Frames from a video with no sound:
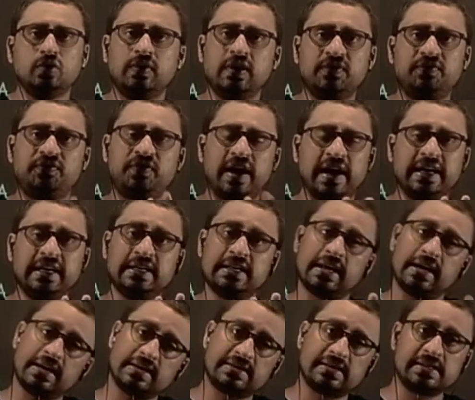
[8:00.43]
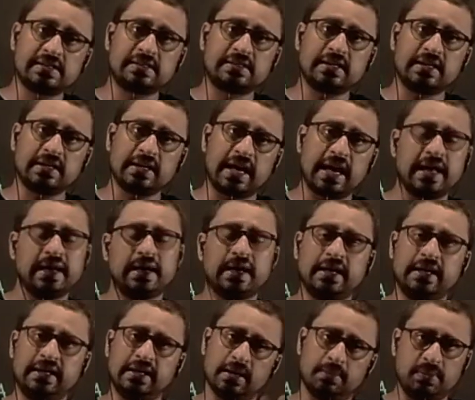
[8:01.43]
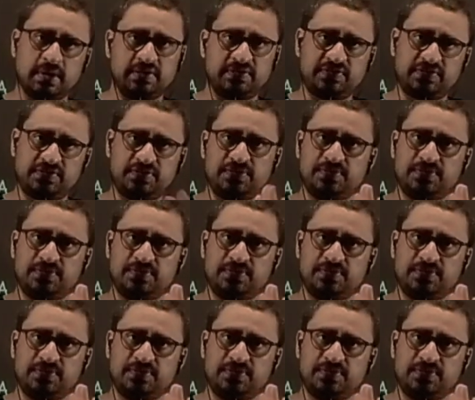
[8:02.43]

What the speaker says: you will find a resistor and an EMF.